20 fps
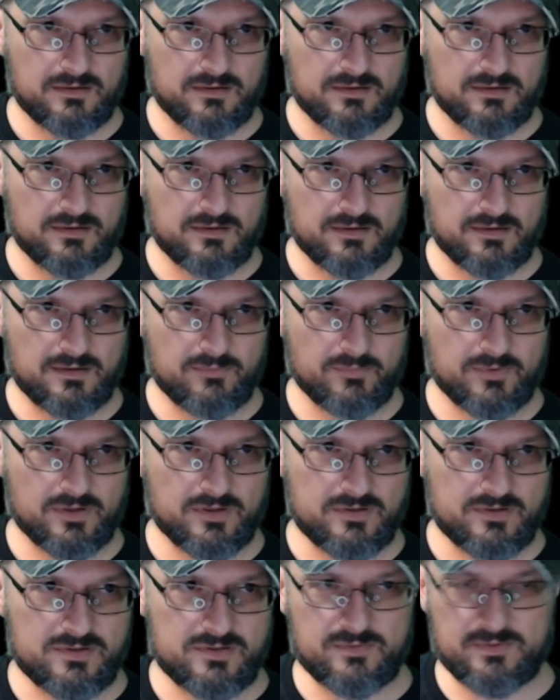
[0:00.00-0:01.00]
We're going to
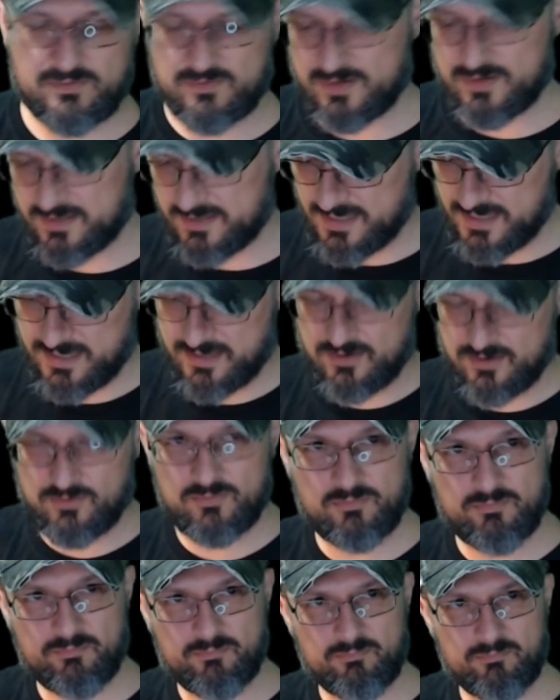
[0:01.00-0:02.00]
do it right now.
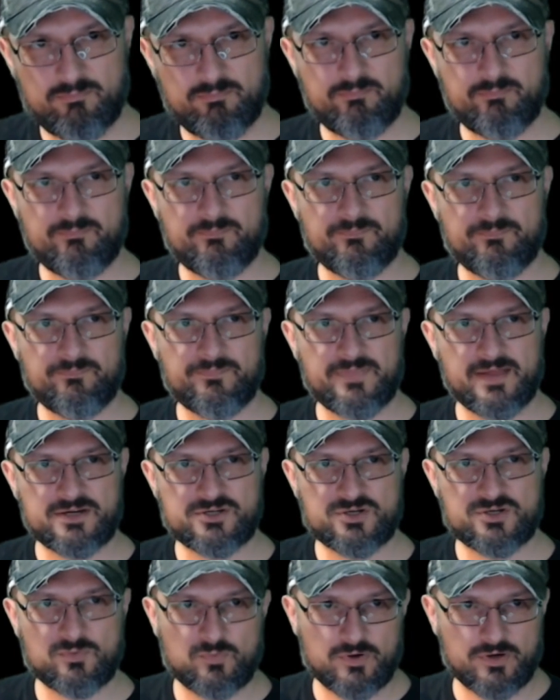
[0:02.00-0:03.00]
That
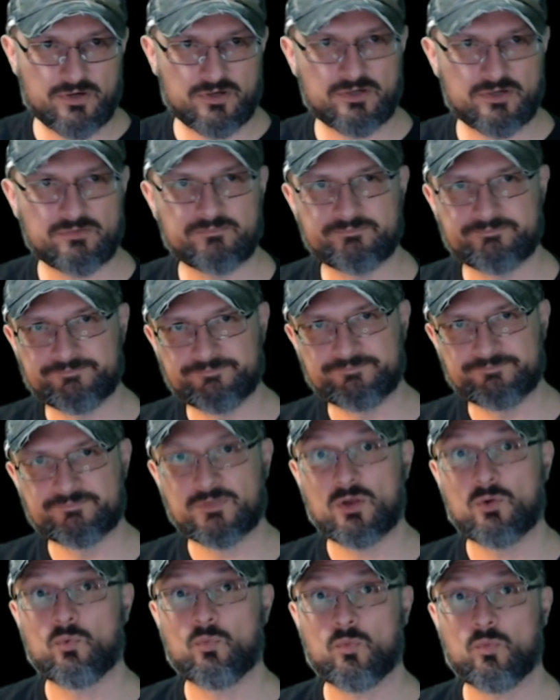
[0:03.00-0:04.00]
should work.
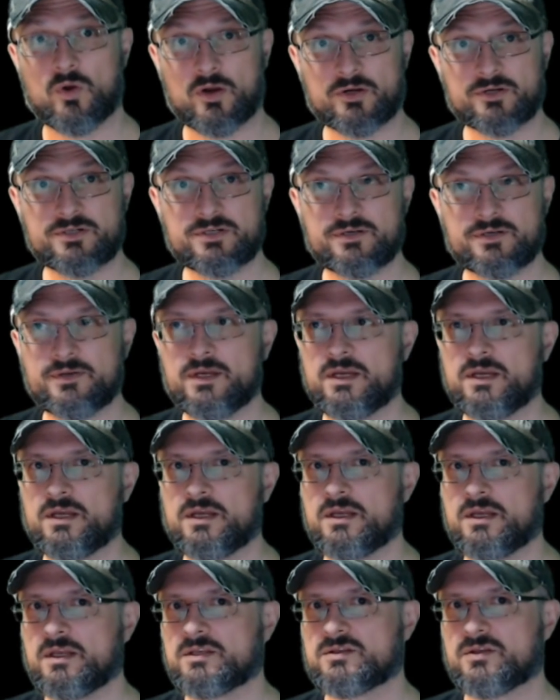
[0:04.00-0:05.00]
Worked.
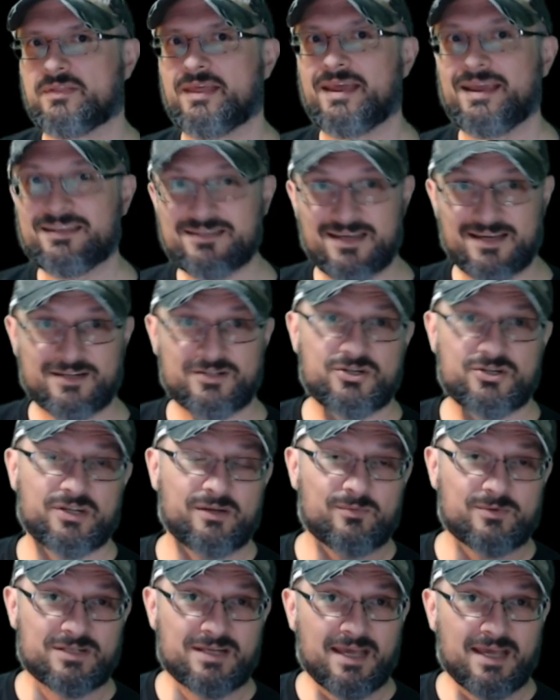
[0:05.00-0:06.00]
So that's actually was
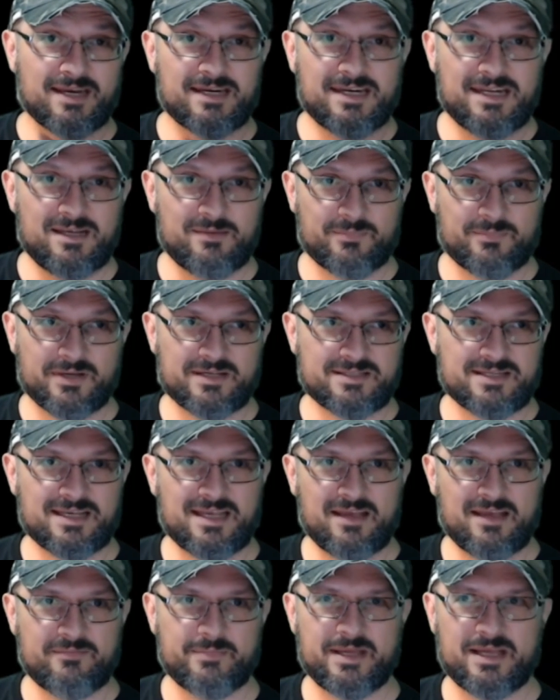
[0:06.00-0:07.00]
kind of neat because it gave
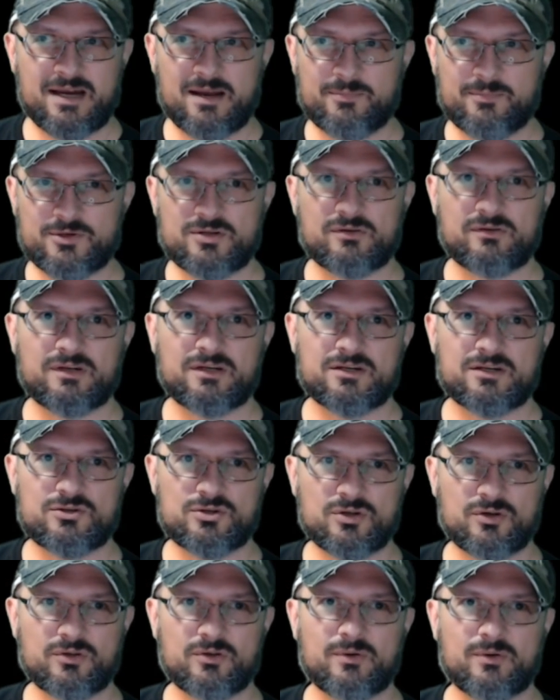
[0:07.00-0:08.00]
me an opportunity to show
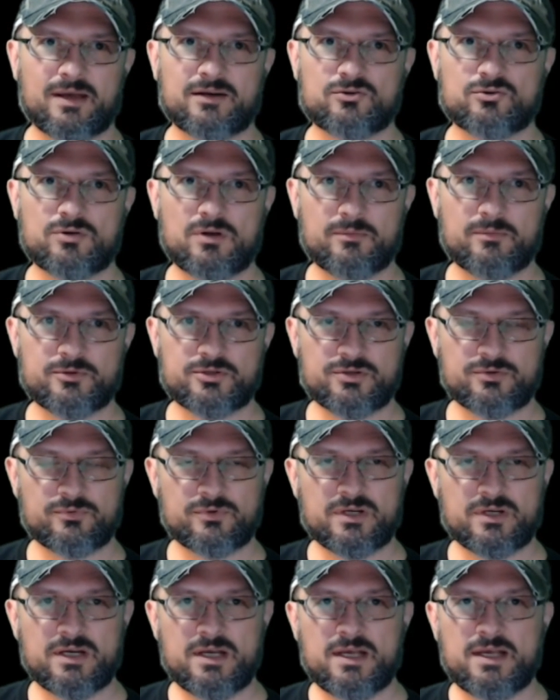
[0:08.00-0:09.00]
you how to troubleshoot
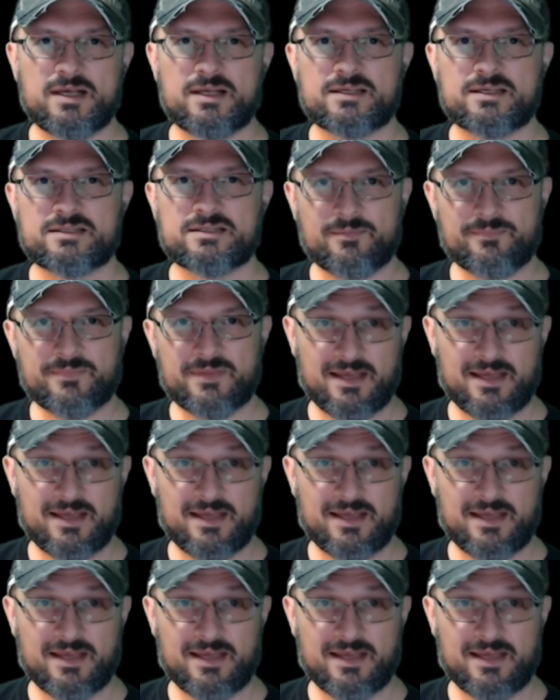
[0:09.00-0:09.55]
something.